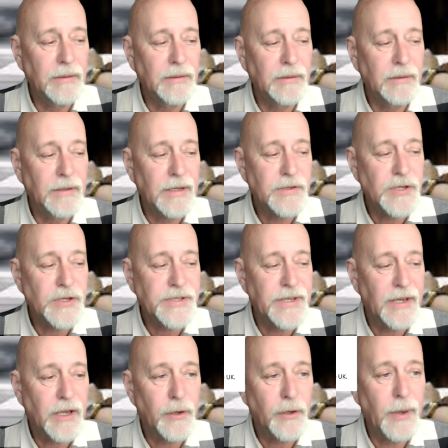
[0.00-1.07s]
let's just
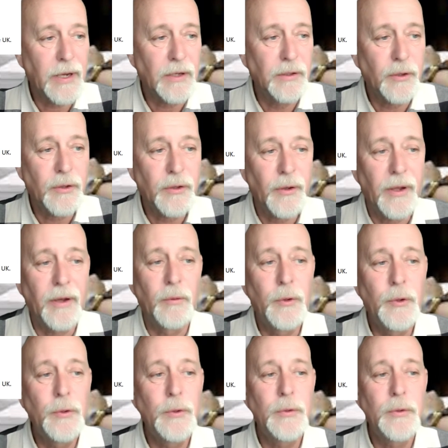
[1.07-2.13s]
take a quick look at
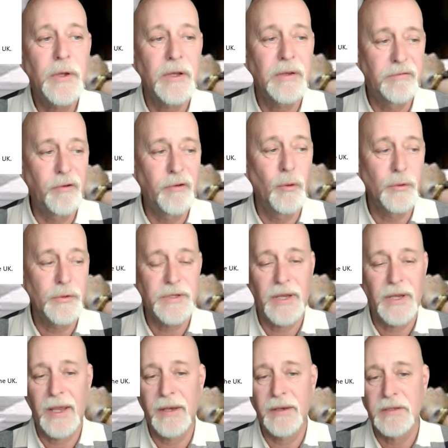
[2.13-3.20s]
who can vote
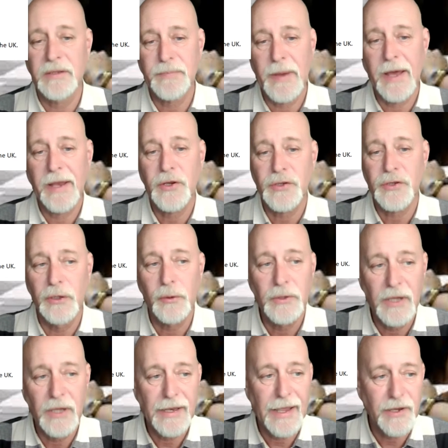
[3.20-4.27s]
in Spanish
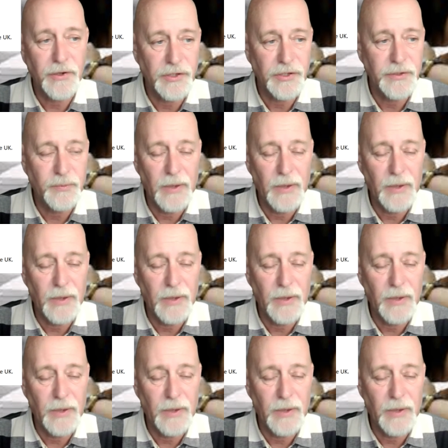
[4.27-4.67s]
local elections.